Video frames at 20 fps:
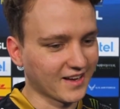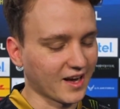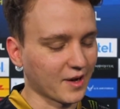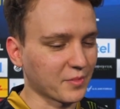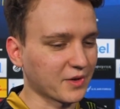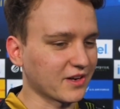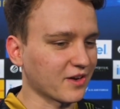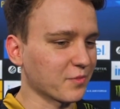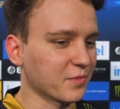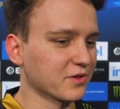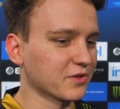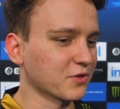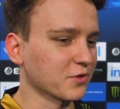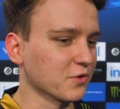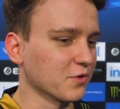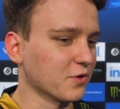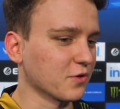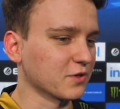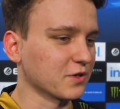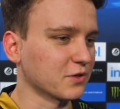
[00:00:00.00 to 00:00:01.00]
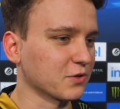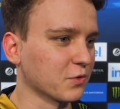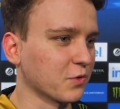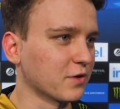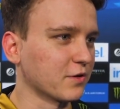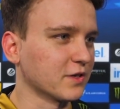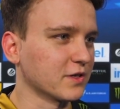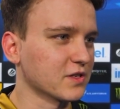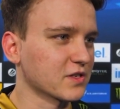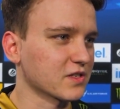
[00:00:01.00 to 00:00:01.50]
I mean, I've been to only two
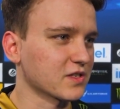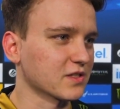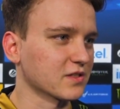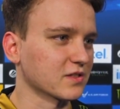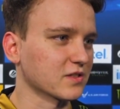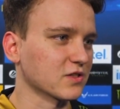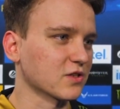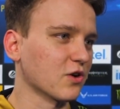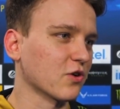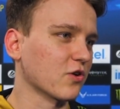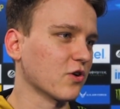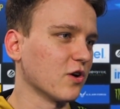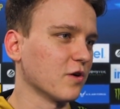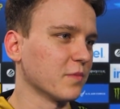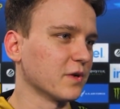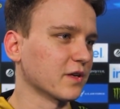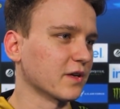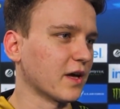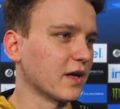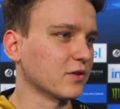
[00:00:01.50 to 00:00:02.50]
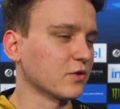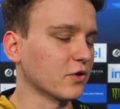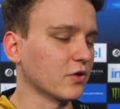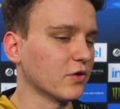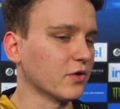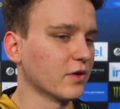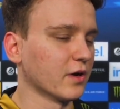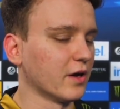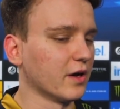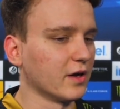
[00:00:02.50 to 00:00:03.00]
arenas in Stockholm and
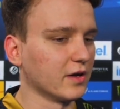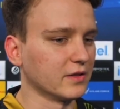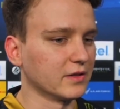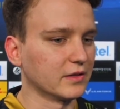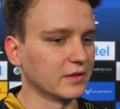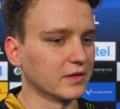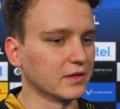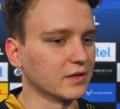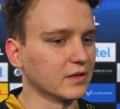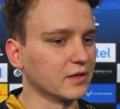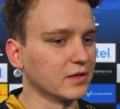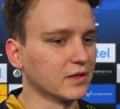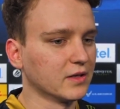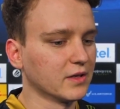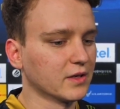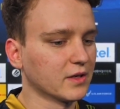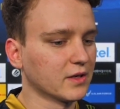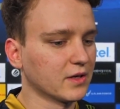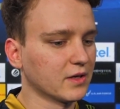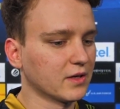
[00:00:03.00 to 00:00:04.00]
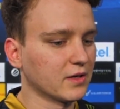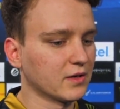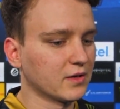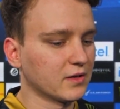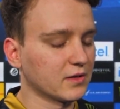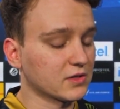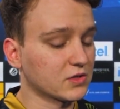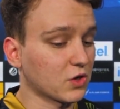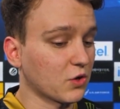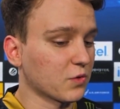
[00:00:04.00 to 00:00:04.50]
Kato, and uh,
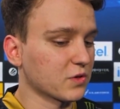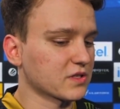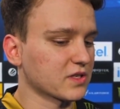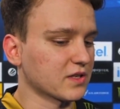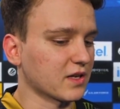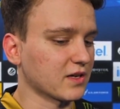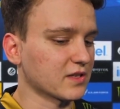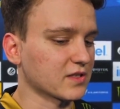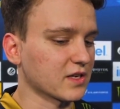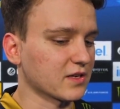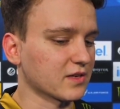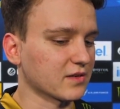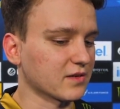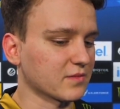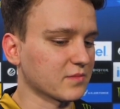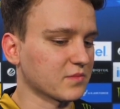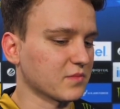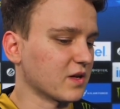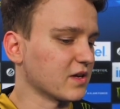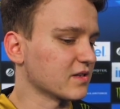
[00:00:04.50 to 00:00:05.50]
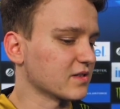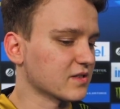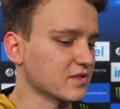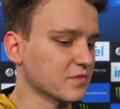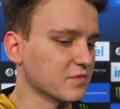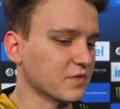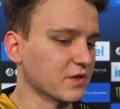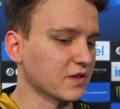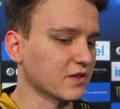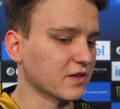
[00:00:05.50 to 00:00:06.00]
it's always a nice, uh,
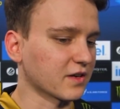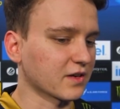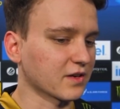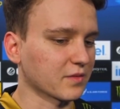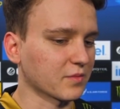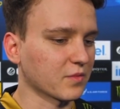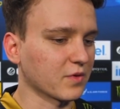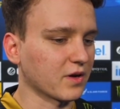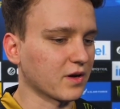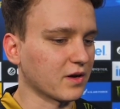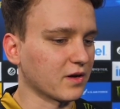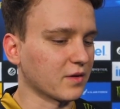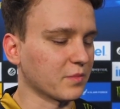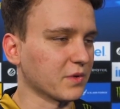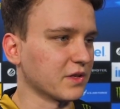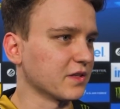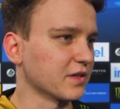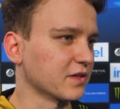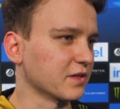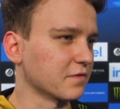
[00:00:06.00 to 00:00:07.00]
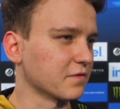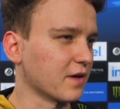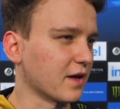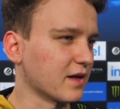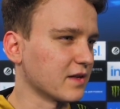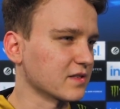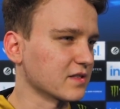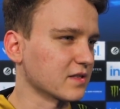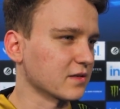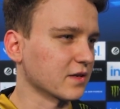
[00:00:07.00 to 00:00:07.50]
nice feeling uh, meeting the
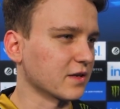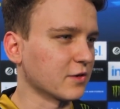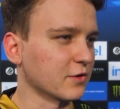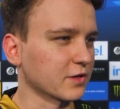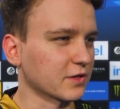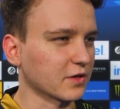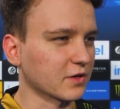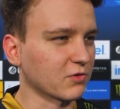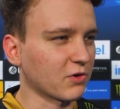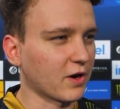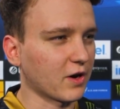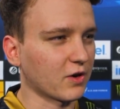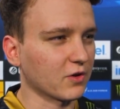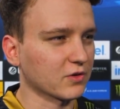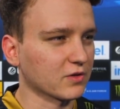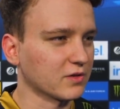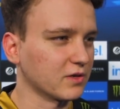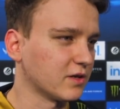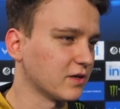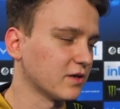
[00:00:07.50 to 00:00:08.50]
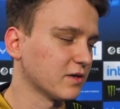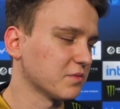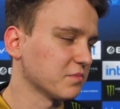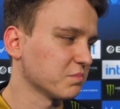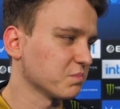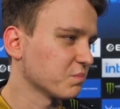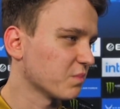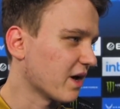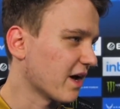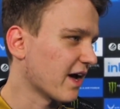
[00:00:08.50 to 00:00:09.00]
fans and hearing the crowd. Uh,
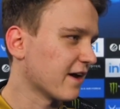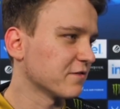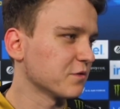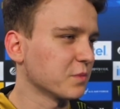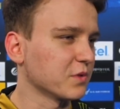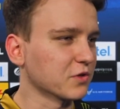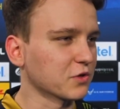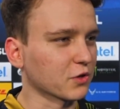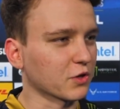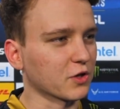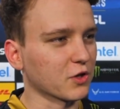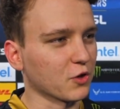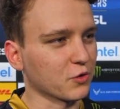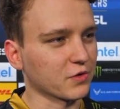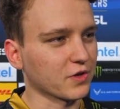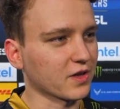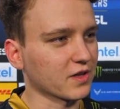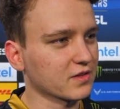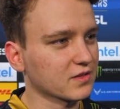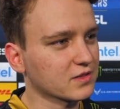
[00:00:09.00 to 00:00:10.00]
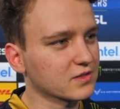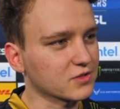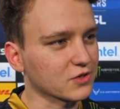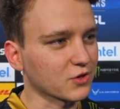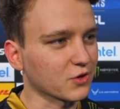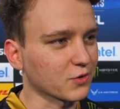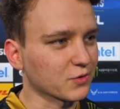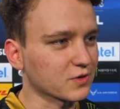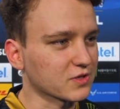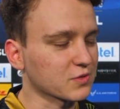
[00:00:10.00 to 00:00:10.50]
I haven't been to Cologne yet,
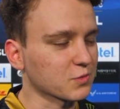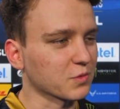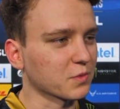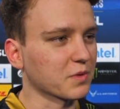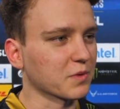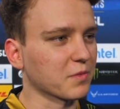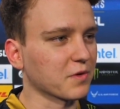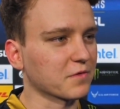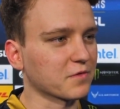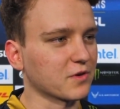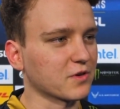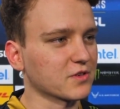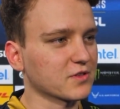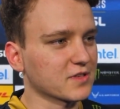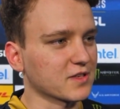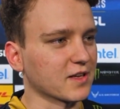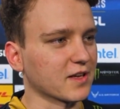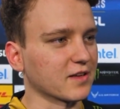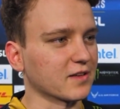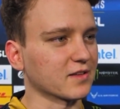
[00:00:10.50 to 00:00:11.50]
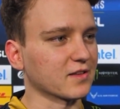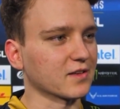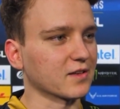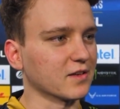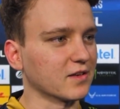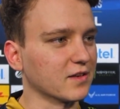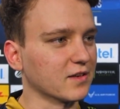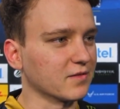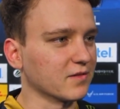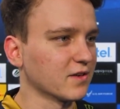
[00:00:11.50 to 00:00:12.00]
so this will be my first, and
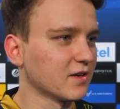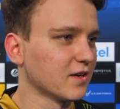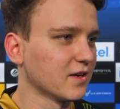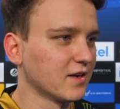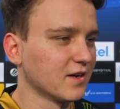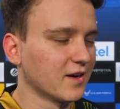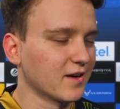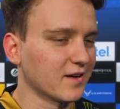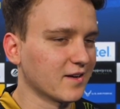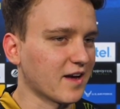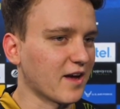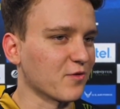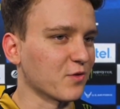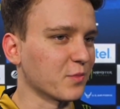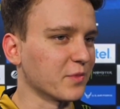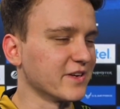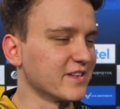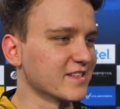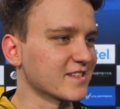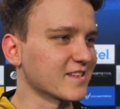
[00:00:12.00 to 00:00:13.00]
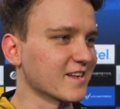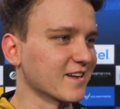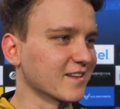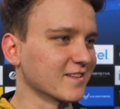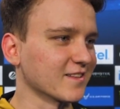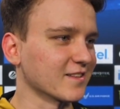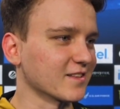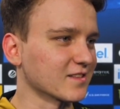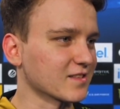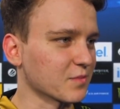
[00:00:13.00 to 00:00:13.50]
uh, everybody's
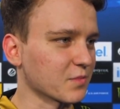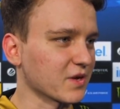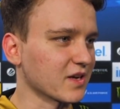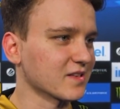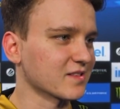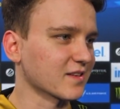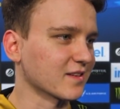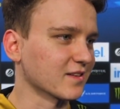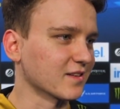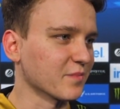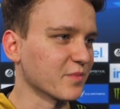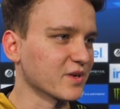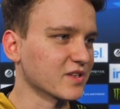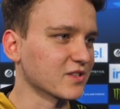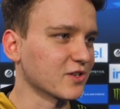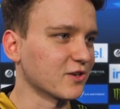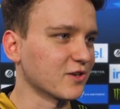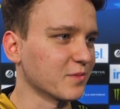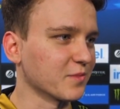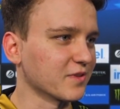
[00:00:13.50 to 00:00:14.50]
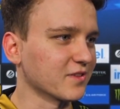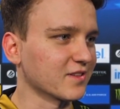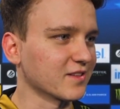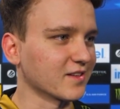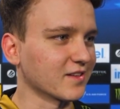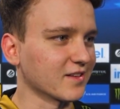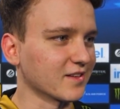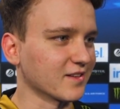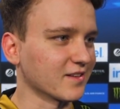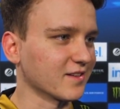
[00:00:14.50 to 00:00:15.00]
saying that it's amazing and the best tournament
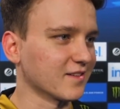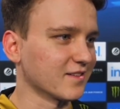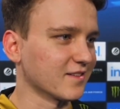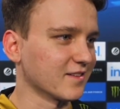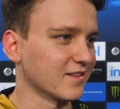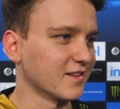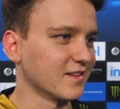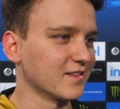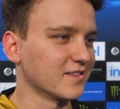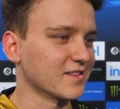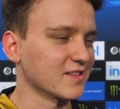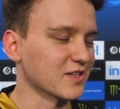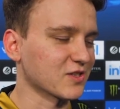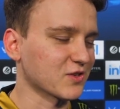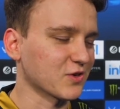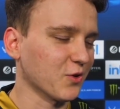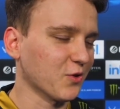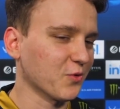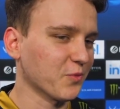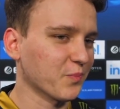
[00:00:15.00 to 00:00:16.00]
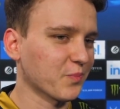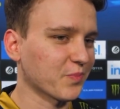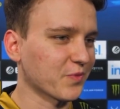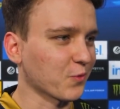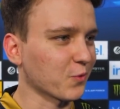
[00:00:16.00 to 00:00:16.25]
in CS:GO.